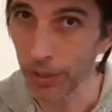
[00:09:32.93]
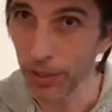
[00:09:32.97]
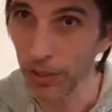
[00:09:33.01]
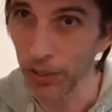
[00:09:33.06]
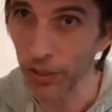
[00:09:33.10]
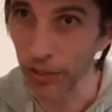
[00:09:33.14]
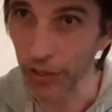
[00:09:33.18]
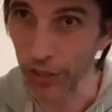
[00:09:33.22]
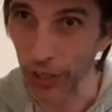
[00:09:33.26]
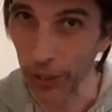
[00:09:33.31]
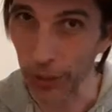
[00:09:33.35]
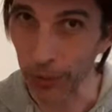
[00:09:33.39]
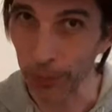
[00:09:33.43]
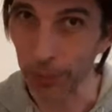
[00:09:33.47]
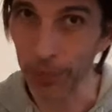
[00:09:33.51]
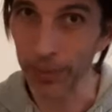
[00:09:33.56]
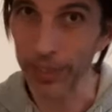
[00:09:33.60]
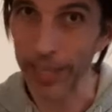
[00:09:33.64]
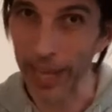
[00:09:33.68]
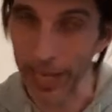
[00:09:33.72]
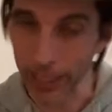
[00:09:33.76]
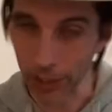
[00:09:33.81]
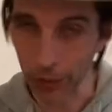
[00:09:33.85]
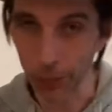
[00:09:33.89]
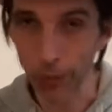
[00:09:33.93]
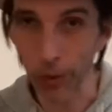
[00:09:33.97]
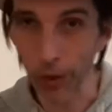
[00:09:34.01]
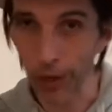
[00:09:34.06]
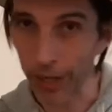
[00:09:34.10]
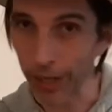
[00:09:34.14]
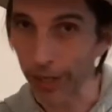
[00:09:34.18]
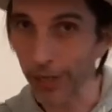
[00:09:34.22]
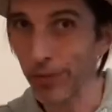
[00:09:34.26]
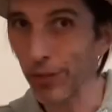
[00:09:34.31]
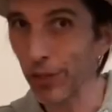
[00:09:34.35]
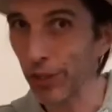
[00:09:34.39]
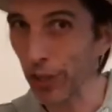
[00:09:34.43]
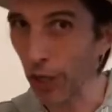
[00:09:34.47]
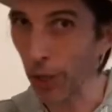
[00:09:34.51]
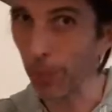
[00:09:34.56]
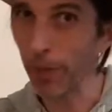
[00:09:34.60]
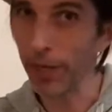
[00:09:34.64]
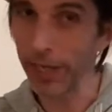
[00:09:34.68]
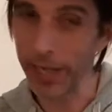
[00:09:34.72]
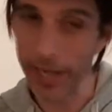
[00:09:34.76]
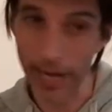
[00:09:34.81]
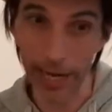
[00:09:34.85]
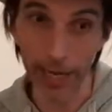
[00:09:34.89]
so that's why so
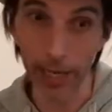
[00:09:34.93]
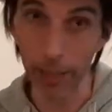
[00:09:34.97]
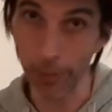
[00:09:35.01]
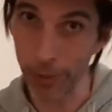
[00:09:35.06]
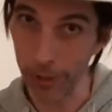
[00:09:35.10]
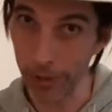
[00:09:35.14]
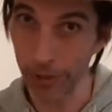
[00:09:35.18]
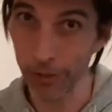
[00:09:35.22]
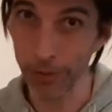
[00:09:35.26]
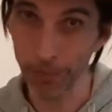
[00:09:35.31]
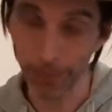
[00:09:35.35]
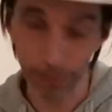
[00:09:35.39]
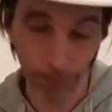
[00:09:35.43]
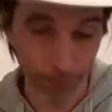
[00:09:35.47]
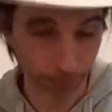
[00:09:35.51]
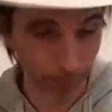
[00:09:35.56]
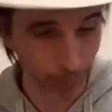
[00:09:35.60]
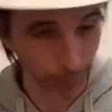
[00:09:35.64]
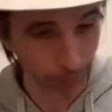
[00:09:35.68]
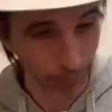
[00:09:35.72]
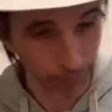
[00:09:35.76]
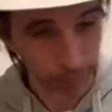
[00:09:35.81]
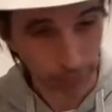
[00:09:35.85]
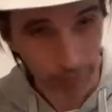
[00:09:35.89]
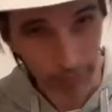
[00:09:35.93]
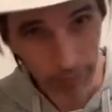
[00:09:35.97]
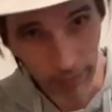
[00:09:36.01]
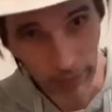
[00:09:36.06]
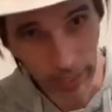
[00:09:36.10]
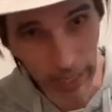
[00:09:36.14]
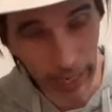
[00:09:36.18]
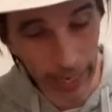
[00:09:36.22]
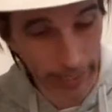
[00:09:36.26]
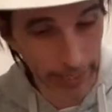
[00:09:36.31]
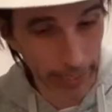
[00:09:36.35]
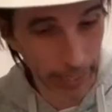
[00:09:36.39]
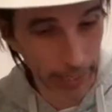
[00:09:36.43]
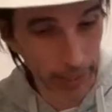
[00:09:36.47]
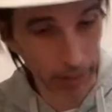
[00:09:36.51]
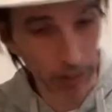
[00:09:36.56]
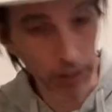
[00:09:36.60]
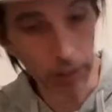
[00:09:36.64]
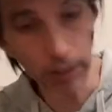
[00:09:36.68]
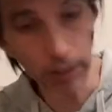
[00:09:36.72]
many elements. And then